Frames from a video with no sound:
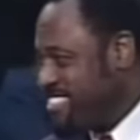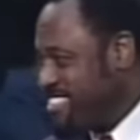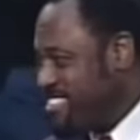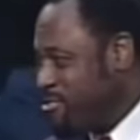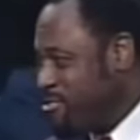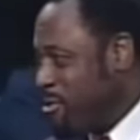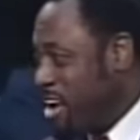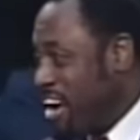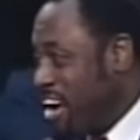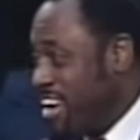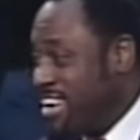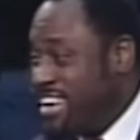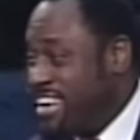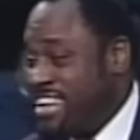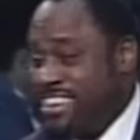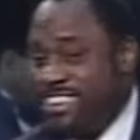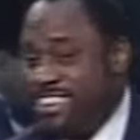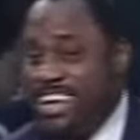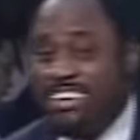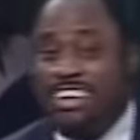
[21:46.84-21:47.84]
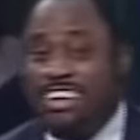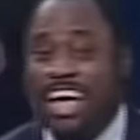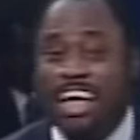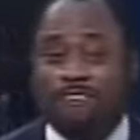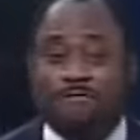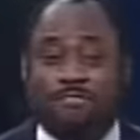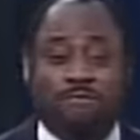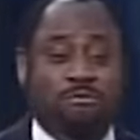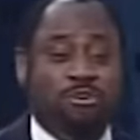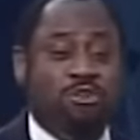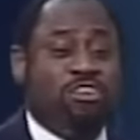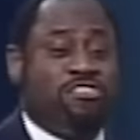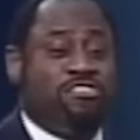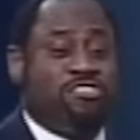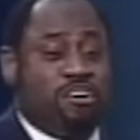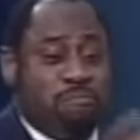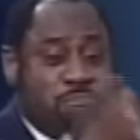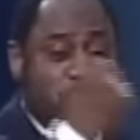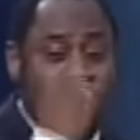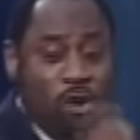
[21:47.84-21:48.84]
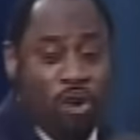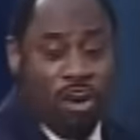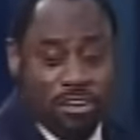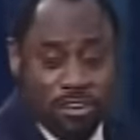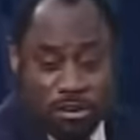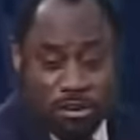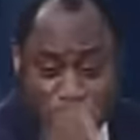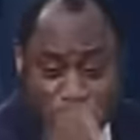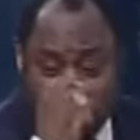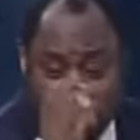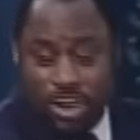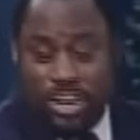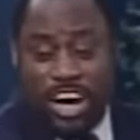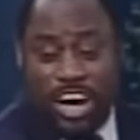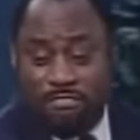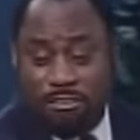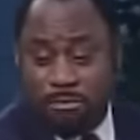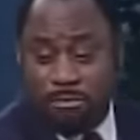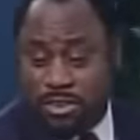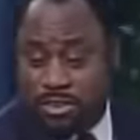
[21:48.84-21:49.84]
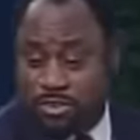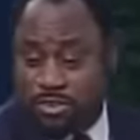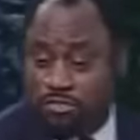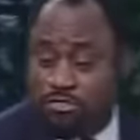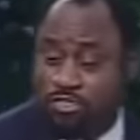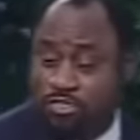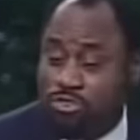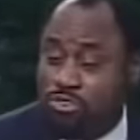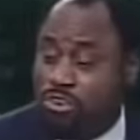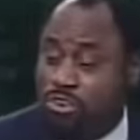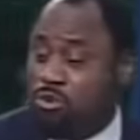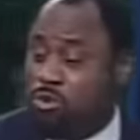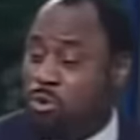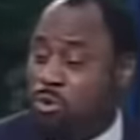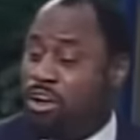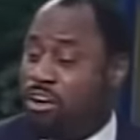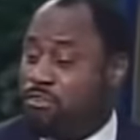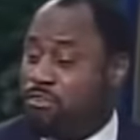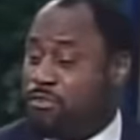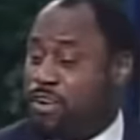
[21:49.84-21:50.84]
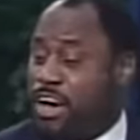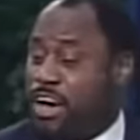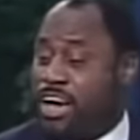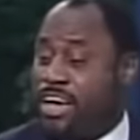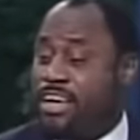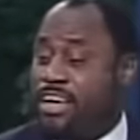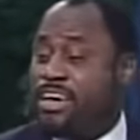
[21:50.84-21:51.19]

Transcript: Why? They take from you the support of your government because you don't qualify